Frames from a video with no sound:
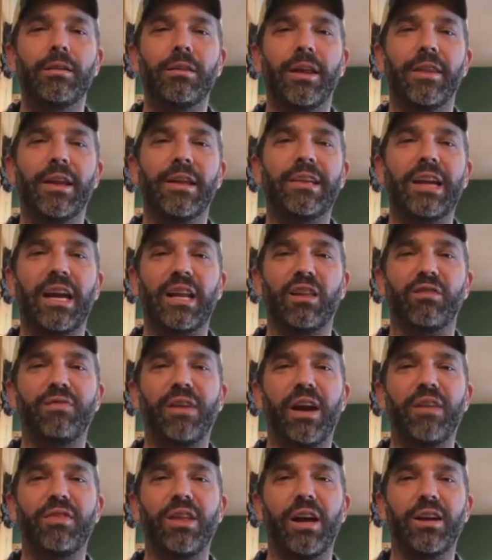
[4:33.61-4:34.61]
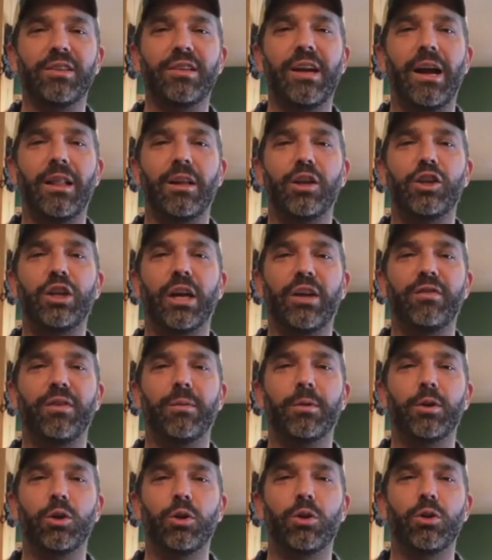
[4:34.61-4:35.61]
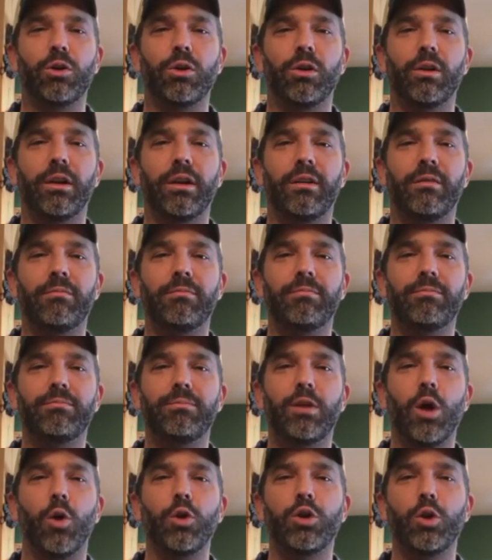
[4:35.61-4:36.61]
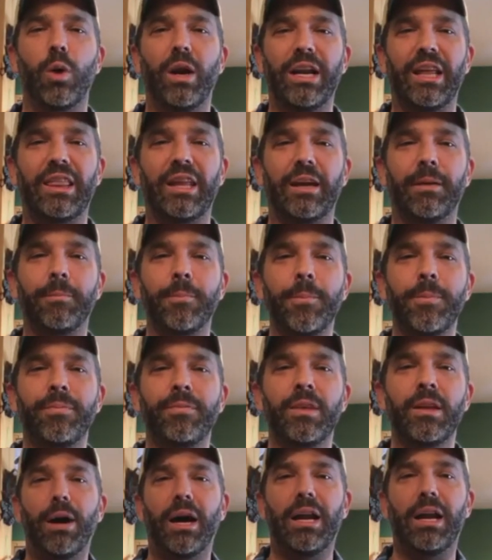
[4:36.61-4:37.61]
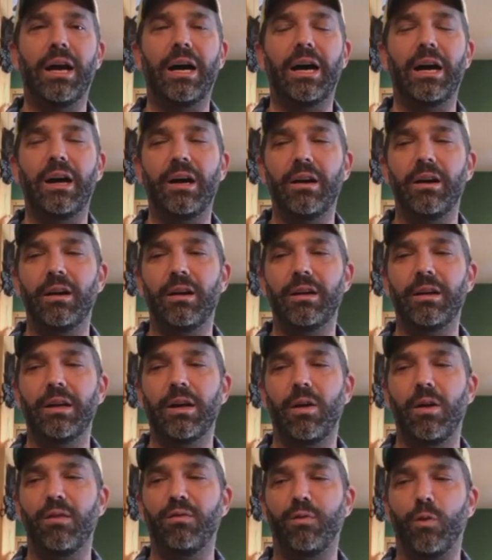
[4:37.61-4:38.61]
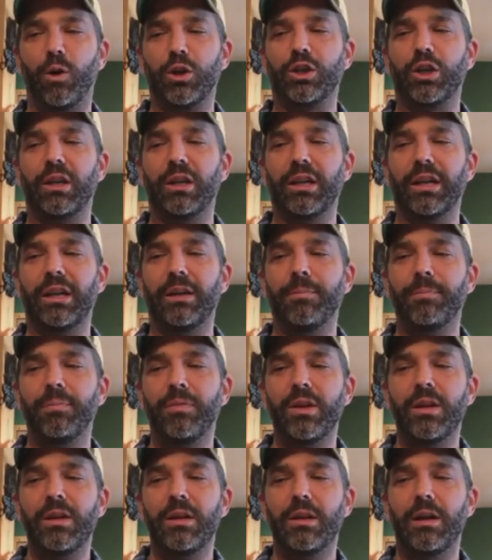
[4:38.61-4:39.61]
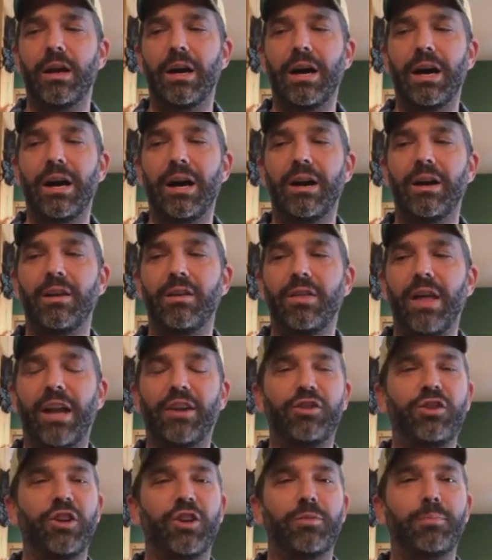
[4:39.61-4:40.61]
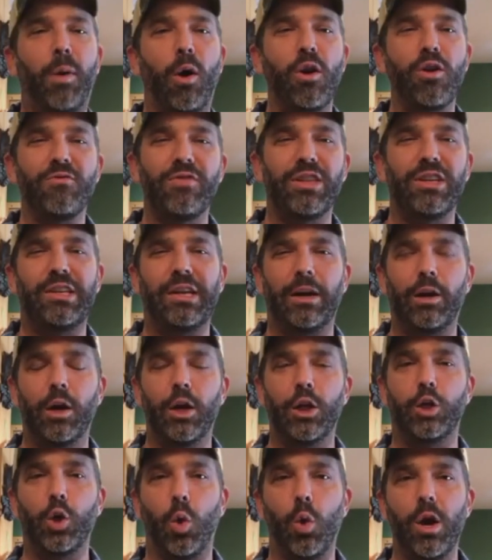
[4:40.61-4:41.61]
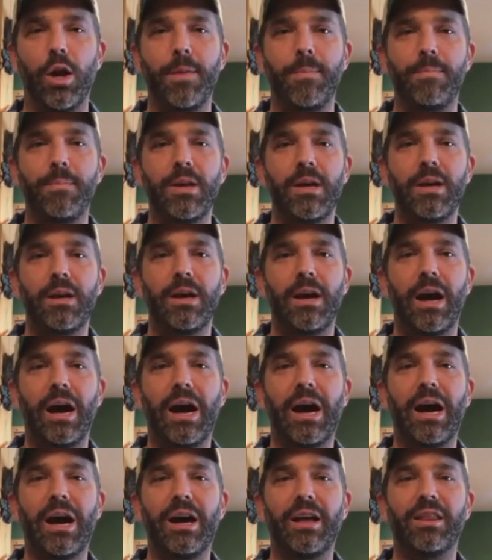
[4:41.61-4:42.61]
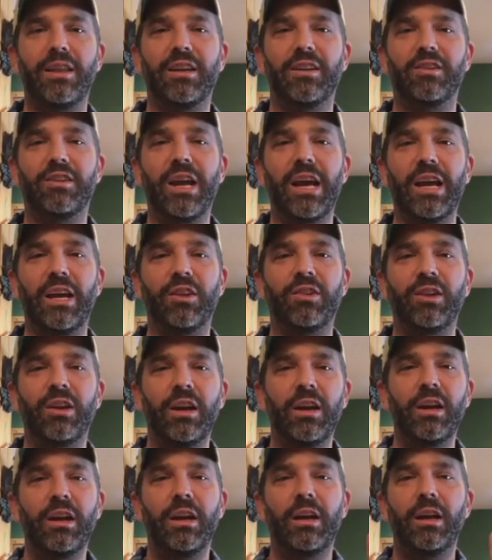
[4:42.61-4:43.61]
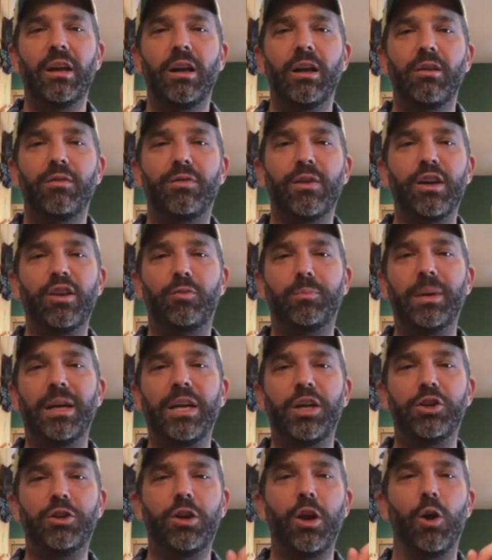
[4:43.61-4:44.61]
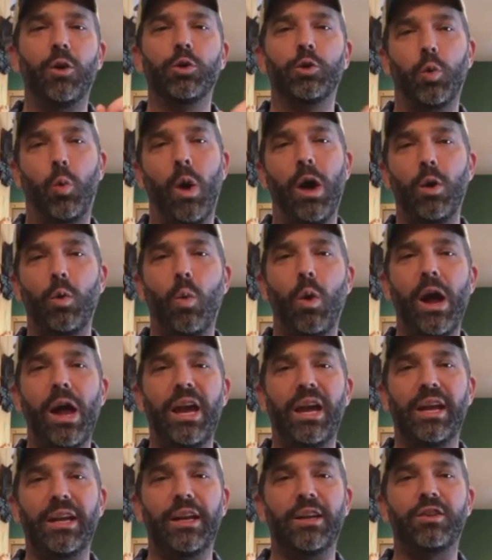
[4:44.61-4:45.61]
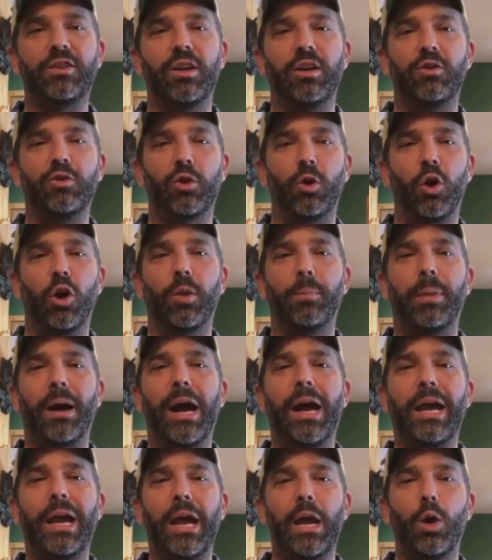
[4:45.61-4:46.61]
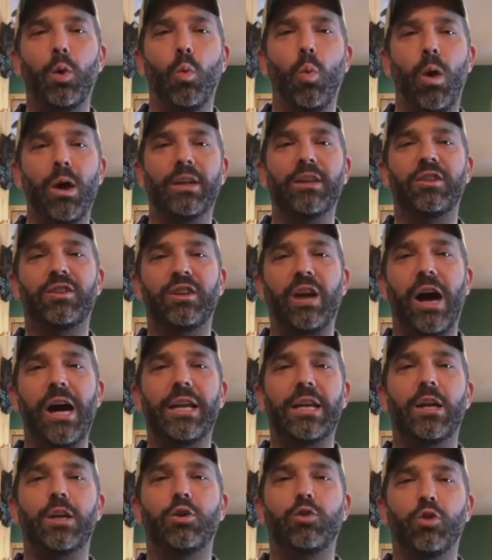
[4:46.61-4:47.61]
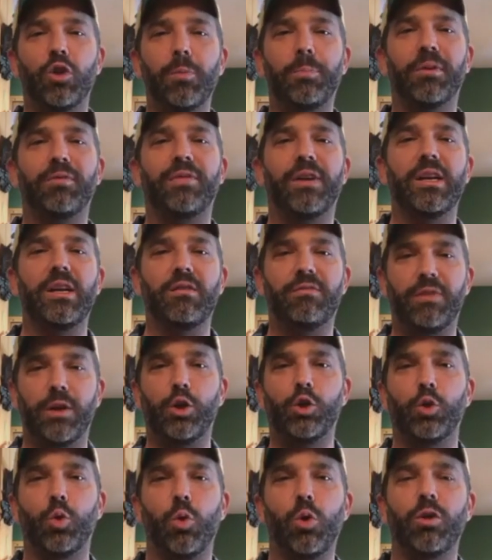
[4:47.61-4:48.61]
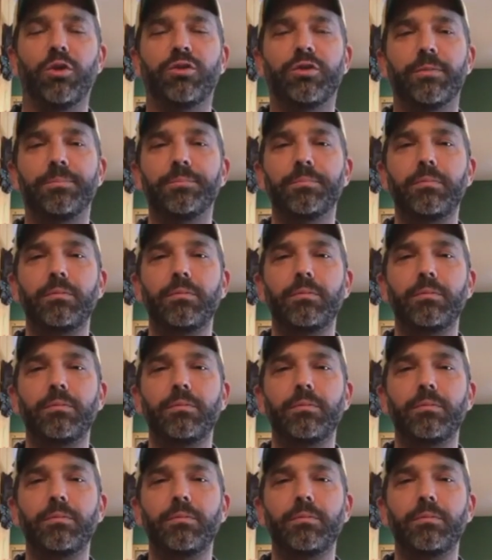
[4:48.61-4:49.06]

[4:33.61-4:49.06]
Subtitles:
Then they take the $5,000 check from Google and don't do anything. But, unfortunately, that's just part of the territory these days. Free speech goes one way, and it's controlled by a one-sided group of individuals